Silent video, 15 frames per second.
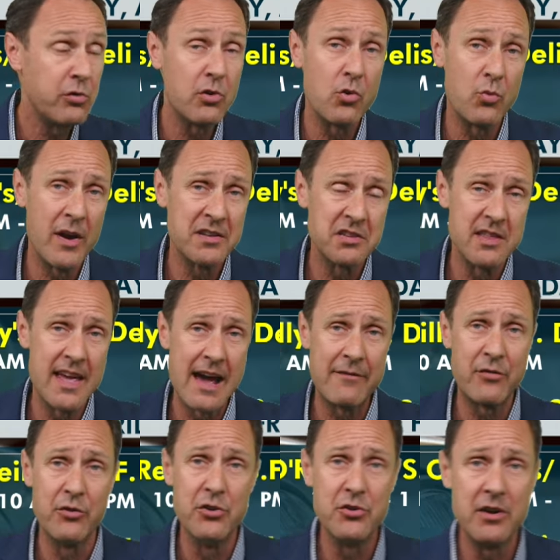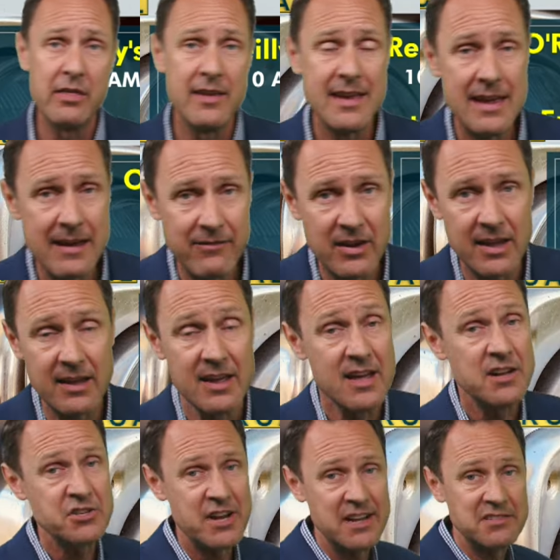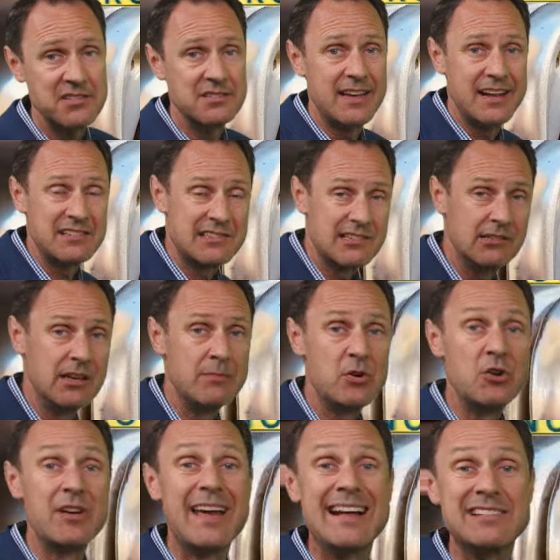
through the rest of the afternoon to the evening, chances get slimmer